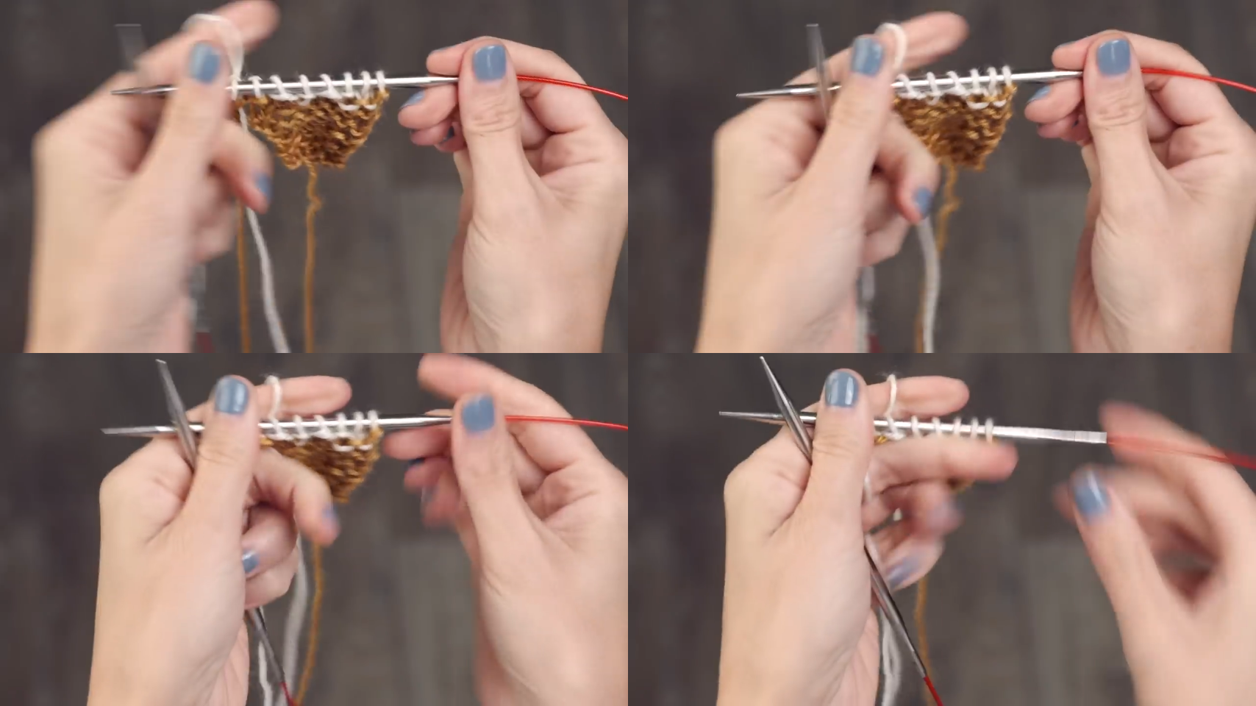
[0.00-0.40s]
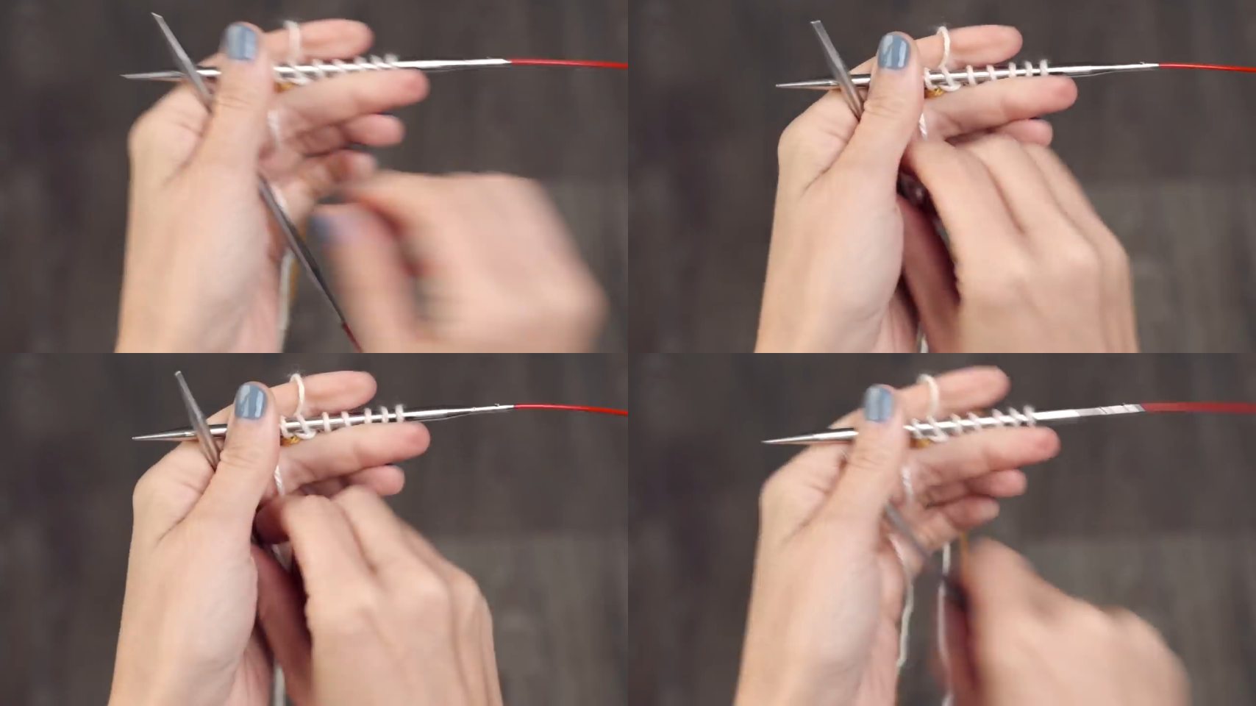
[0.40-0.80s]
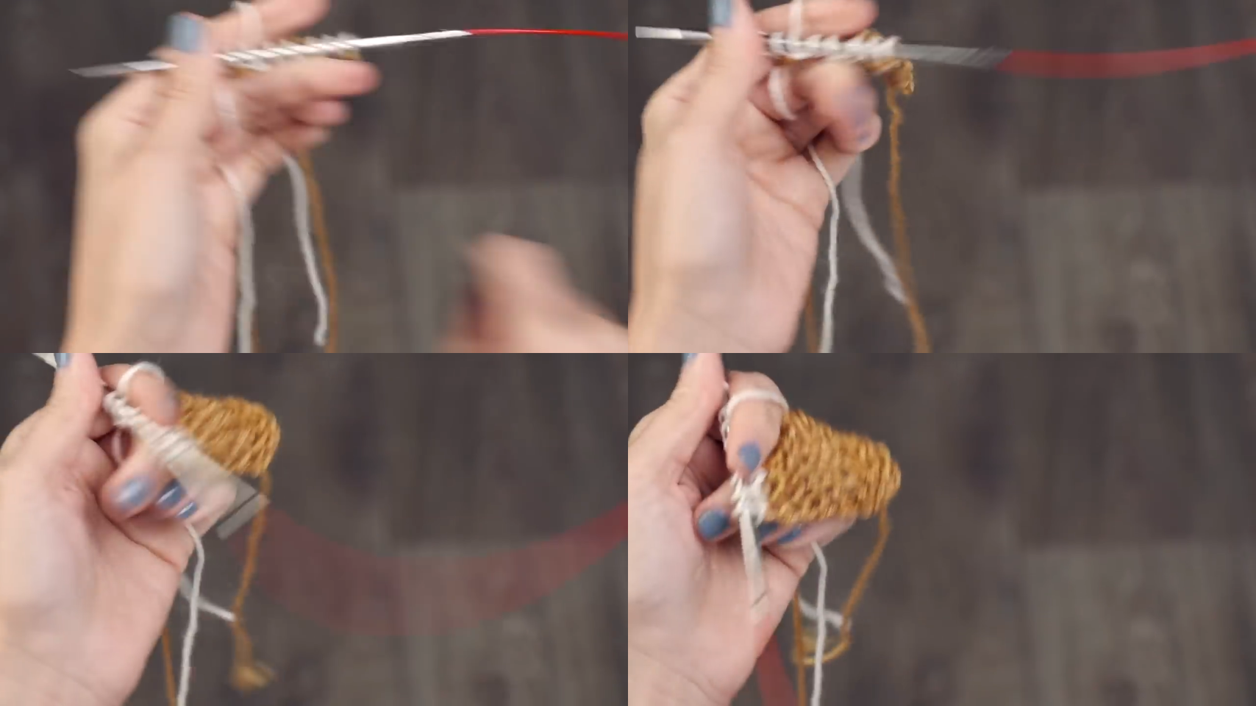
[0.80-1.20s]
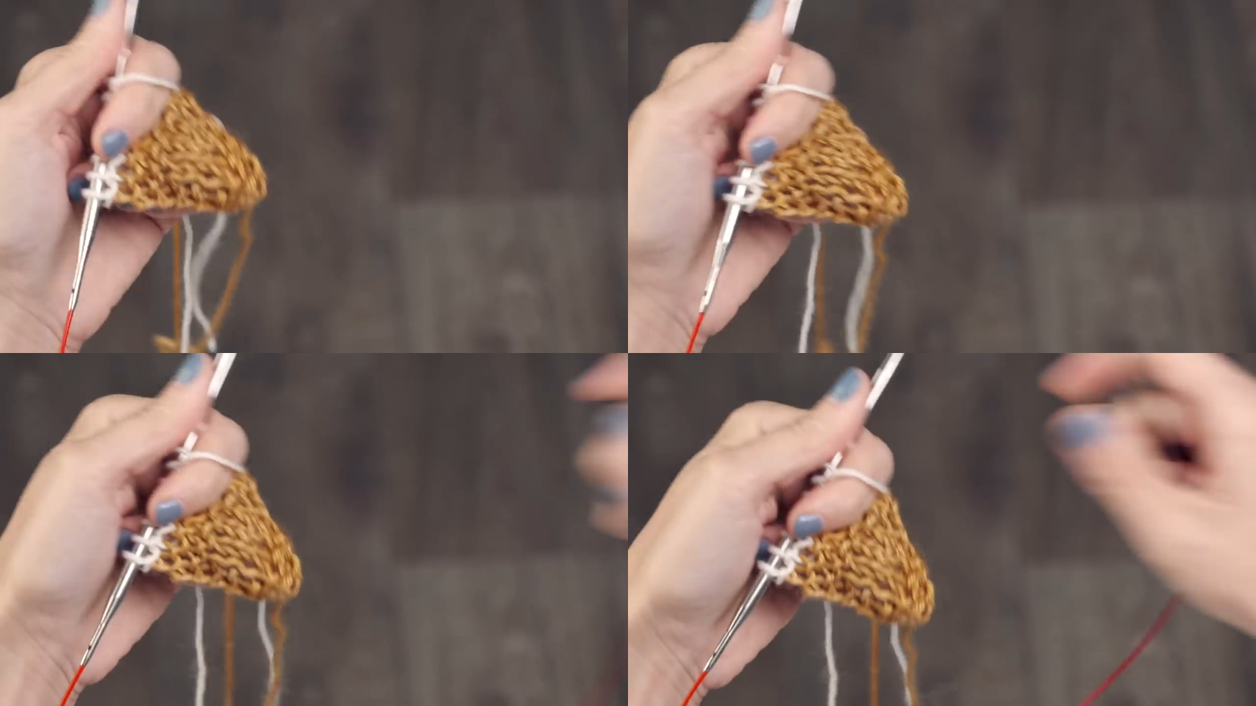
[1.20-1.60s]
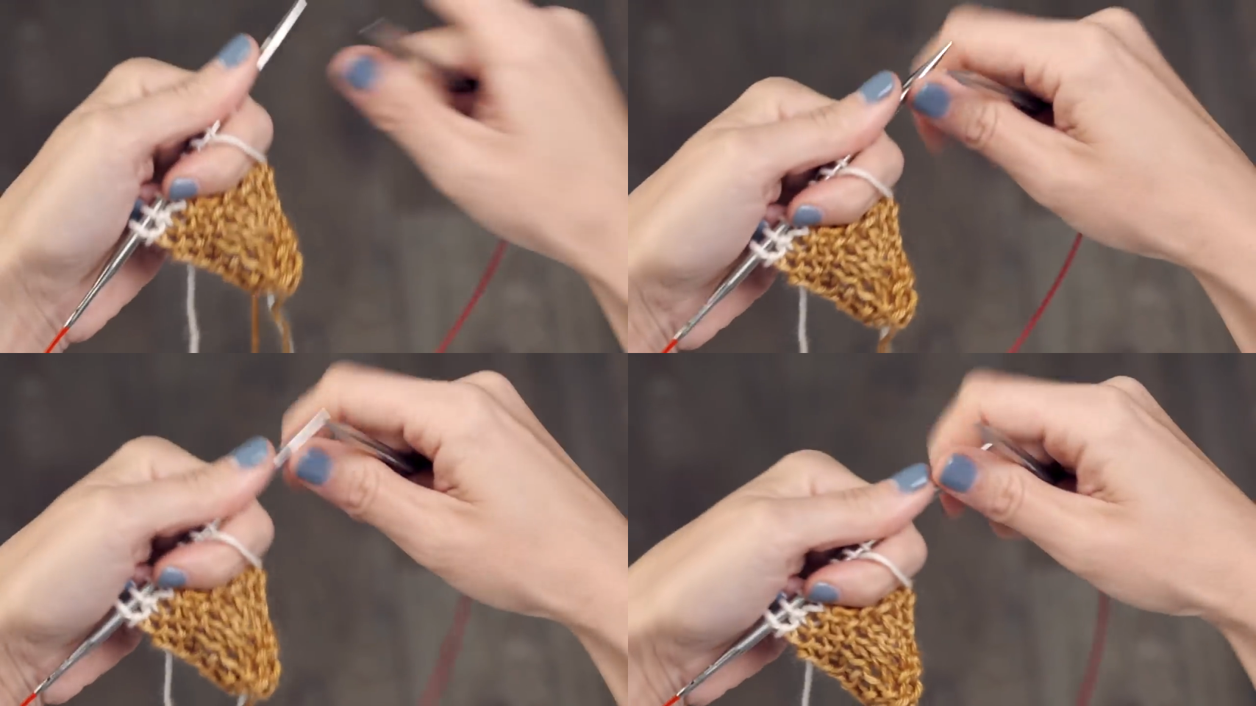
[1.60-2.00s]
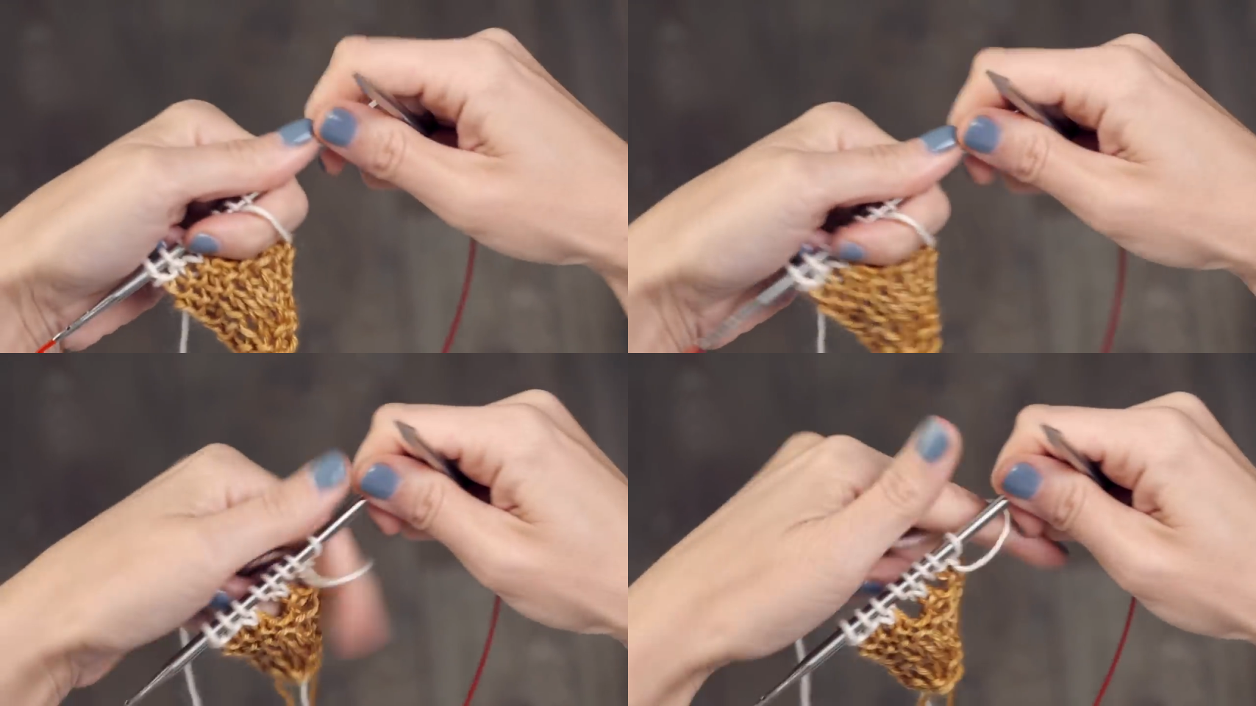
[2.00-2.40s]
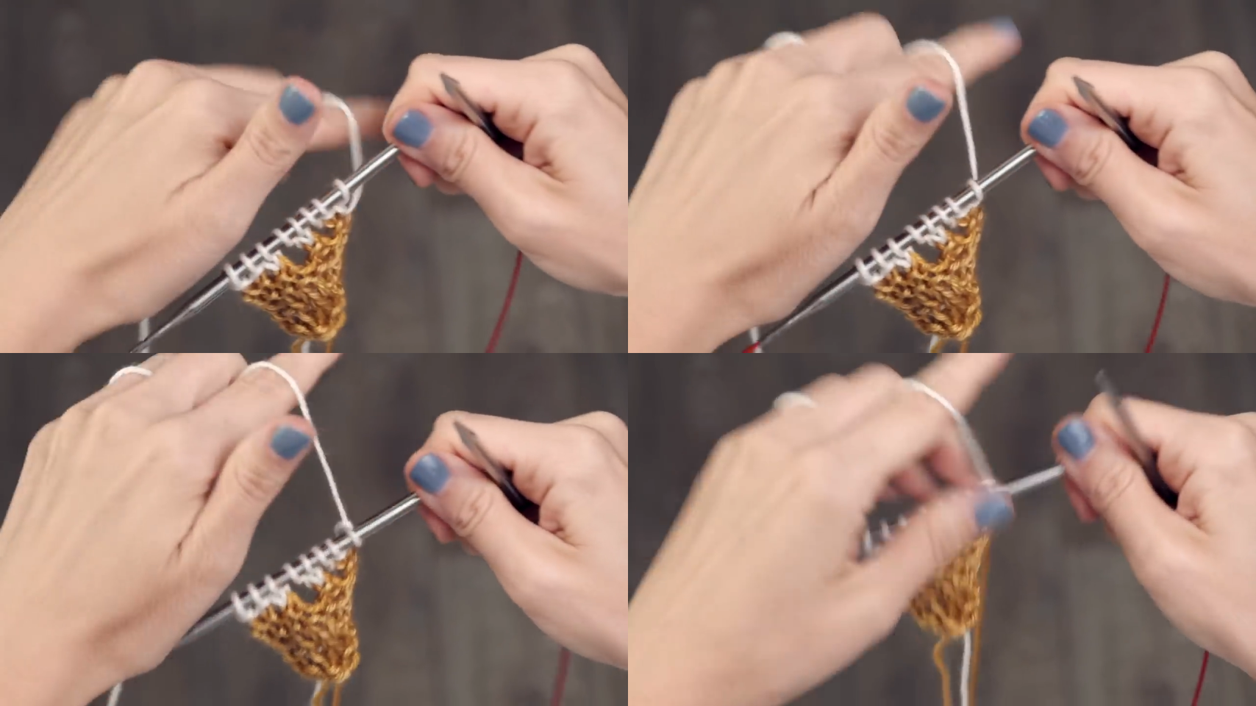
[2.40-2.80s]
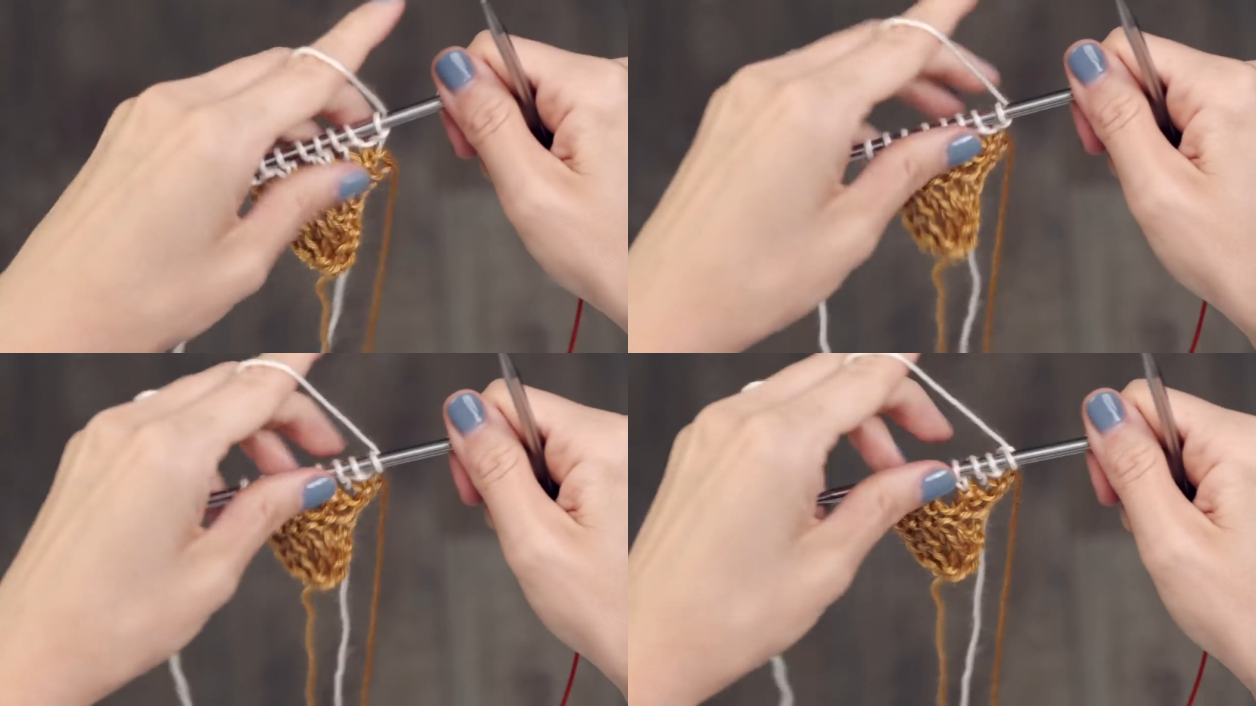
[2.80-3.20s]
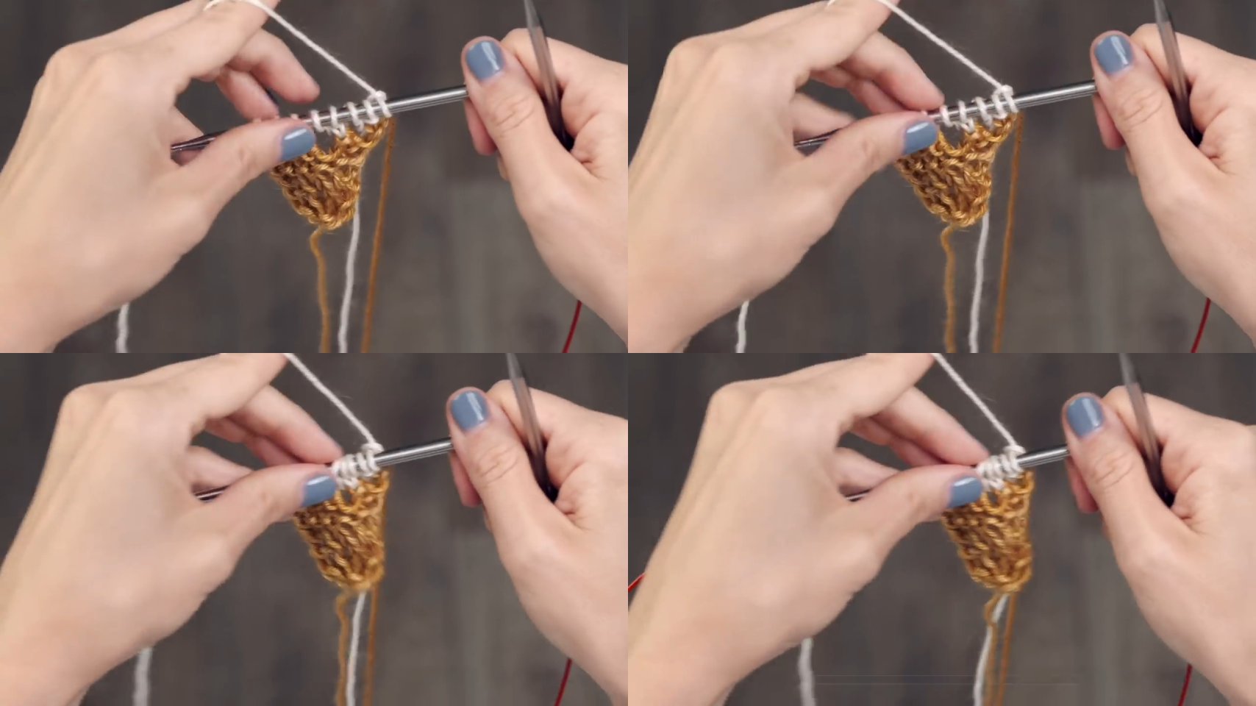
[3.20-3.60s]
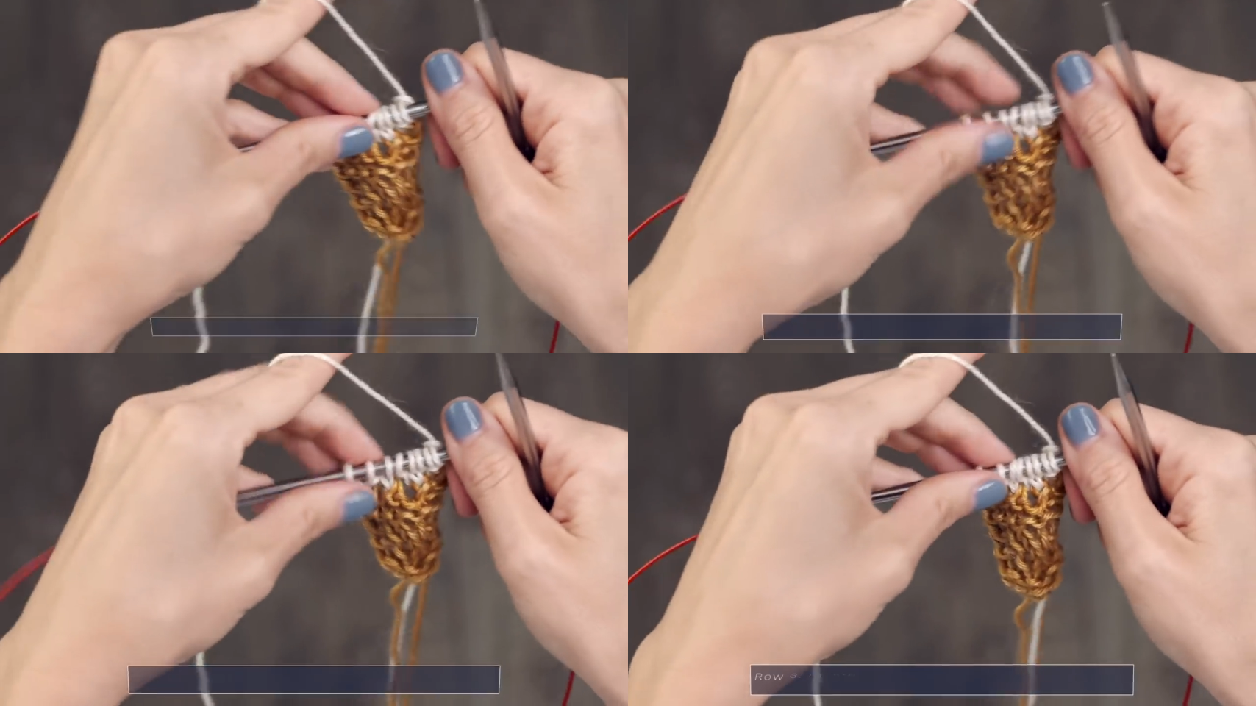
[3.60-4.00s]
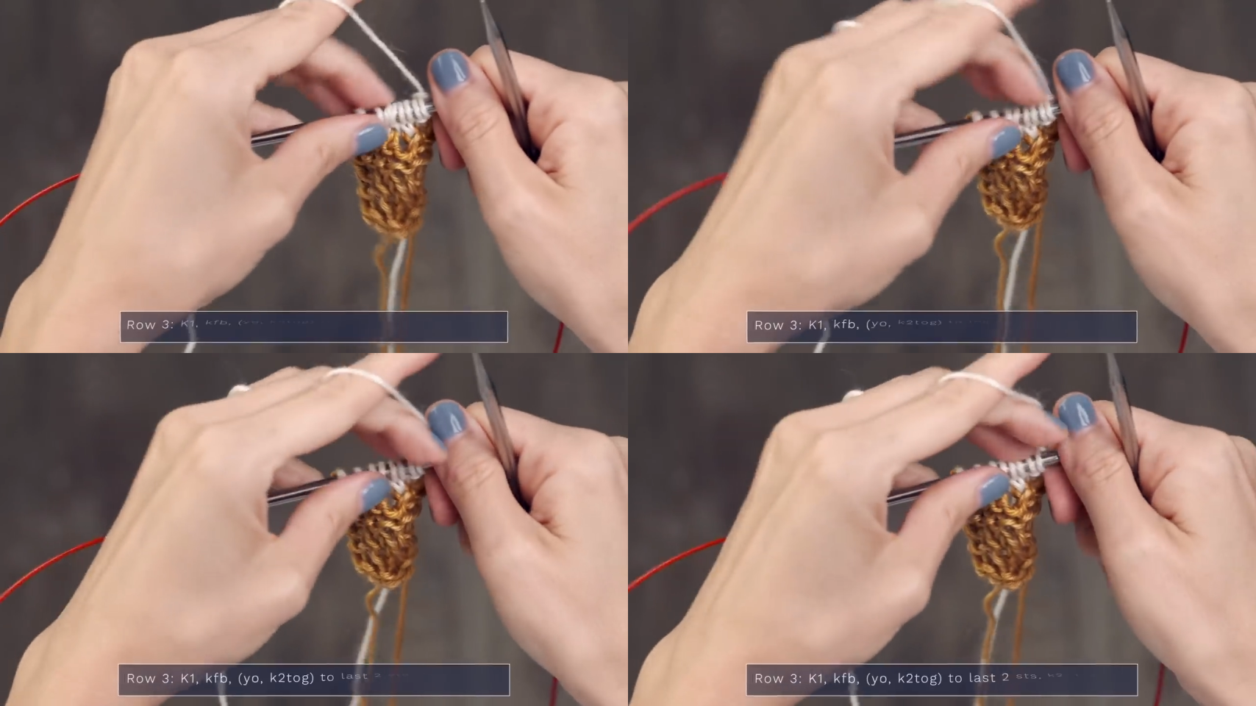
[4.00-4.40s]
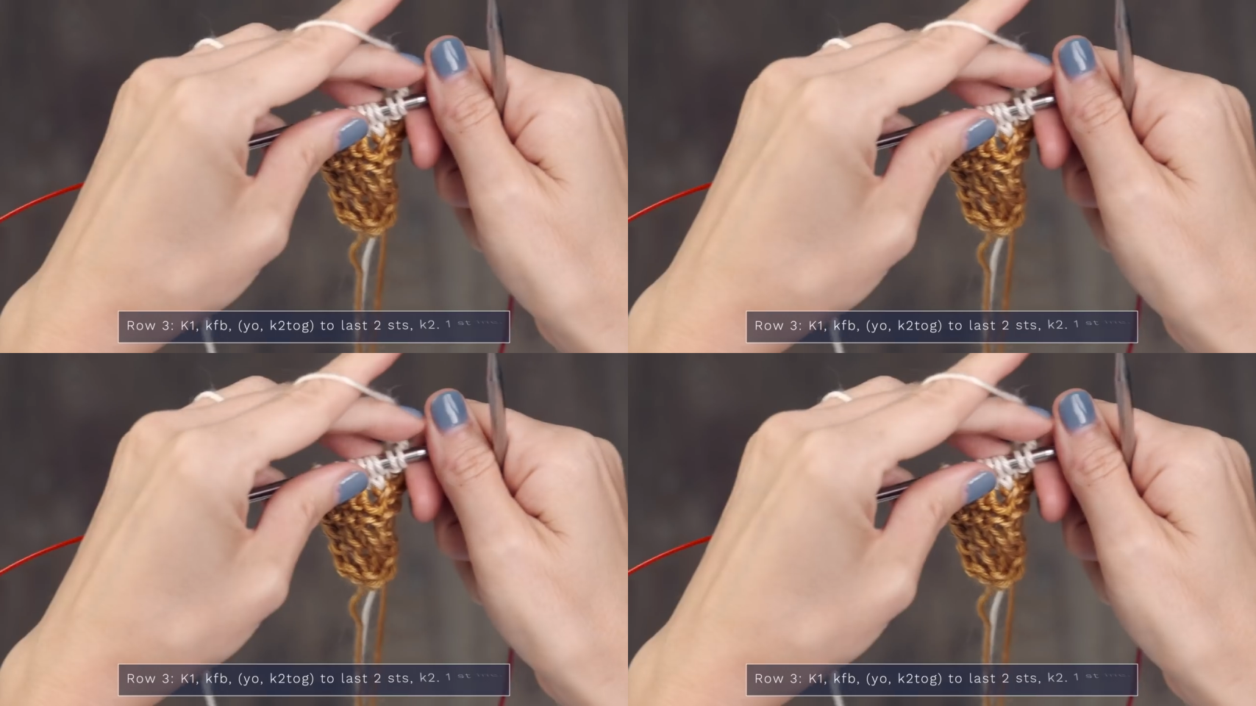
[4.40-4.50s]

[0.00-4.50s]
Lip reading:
(no speaker visible)